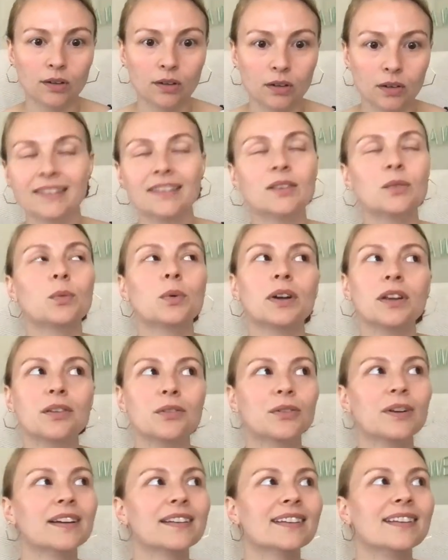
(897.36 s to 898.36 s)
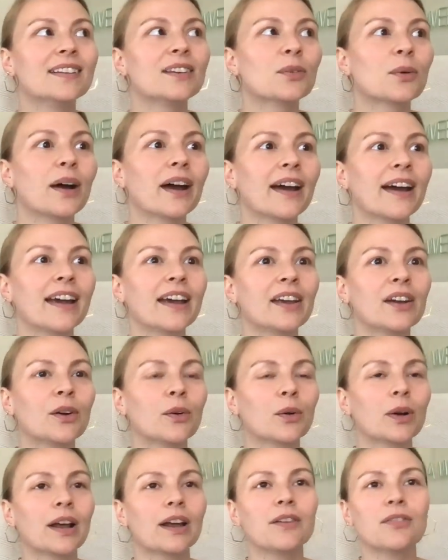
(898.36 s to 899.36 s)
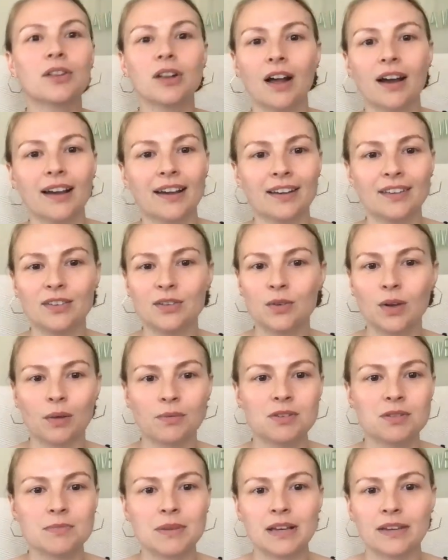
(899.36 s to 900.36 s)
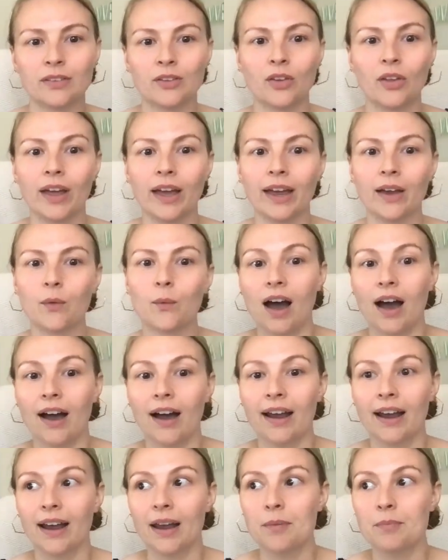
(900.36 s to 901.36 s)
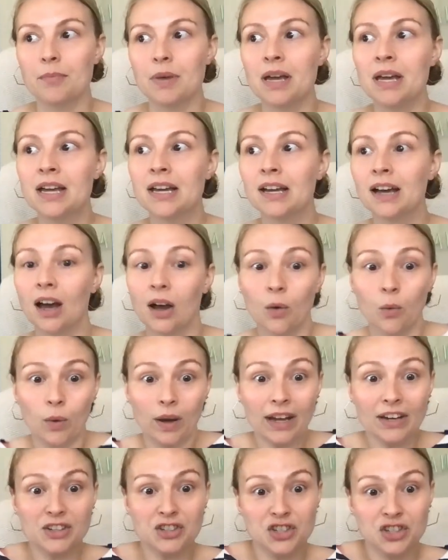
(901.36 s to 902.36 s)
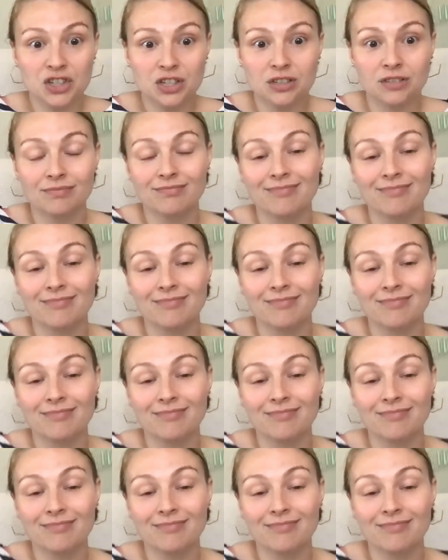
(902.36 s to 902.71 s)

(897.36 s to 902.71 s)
This is one of the reasons why, when I have clients who come to me and they're like, I'm a witch.